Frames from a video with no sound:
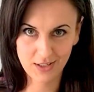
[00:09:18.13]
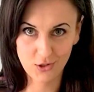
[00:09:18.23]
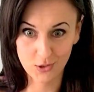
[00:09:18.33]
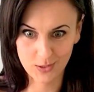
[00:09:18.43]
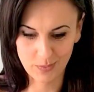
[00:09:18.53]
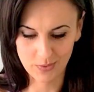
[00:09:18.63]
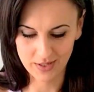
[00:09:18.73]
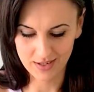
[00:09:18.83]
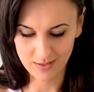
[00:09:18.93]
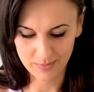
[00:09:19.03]
knots
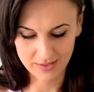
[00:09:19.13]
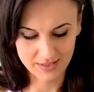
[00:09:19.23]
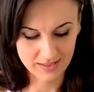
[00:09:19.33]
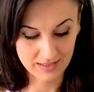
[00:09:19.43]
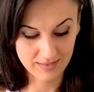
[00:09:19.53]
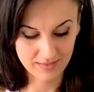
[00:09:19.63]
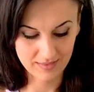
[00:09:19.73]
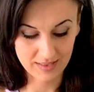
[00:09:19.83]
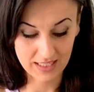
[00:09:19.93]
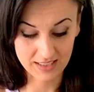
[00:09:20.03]
building up, because
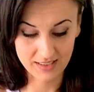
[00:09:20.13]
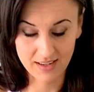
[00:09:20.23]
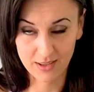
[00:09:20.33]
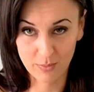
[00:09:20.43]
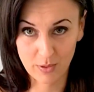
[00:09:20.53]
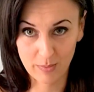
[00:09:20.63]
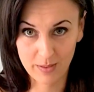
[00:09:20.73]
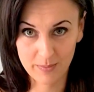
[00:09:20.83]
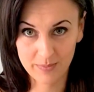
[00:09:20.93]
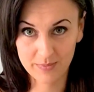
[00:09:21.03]
that is another
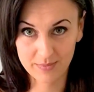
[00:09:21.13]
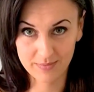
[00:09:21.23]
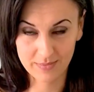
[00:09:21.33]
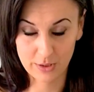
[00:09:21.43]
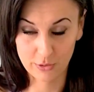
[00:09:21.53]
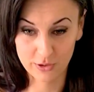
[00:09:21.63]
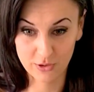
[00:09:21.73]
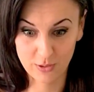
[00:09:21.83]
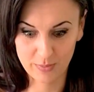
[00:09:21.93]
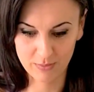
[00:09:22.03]
problem.
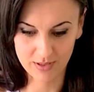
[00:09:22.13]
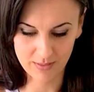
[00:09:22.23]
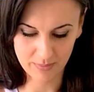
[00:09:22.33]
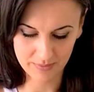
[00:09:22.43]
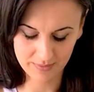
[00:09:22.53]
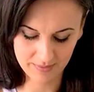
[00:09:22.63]
Knots do build up.